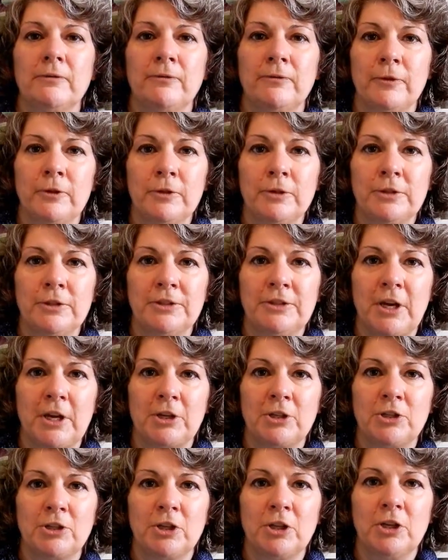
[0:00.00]
first
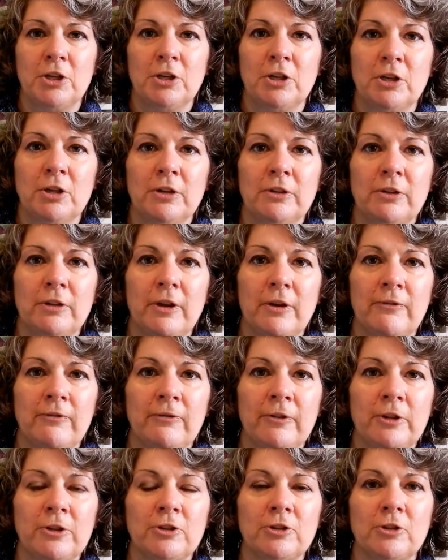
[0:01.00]
section that
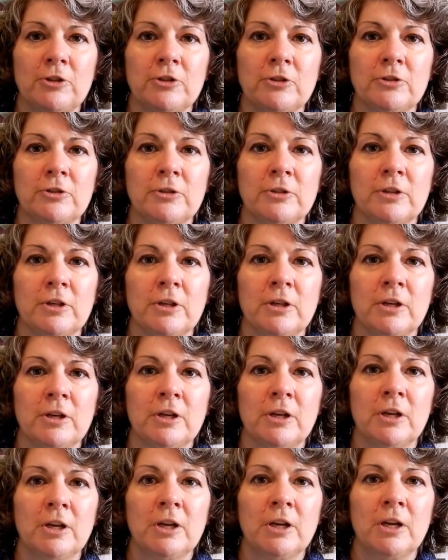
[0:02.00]
features
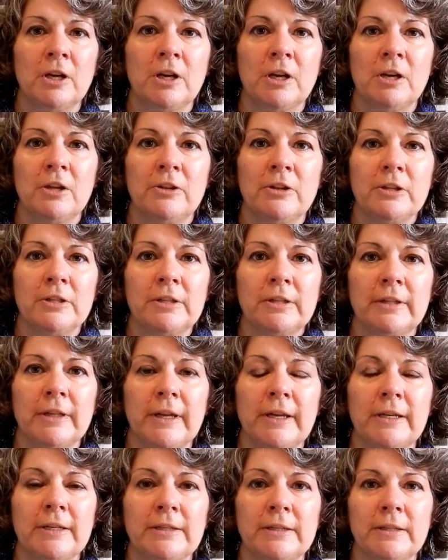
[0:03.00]
this
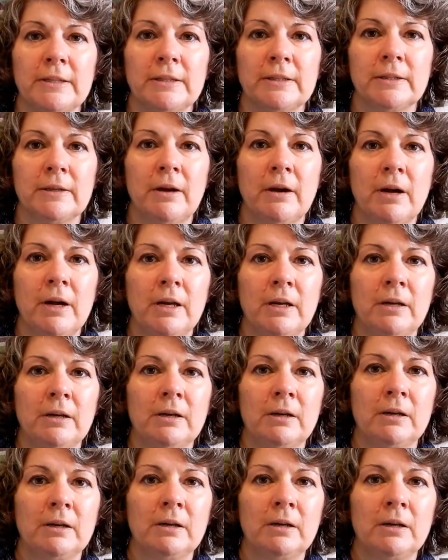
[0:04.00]
lace design.
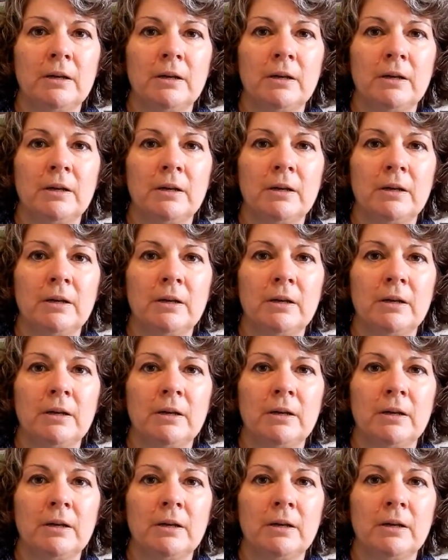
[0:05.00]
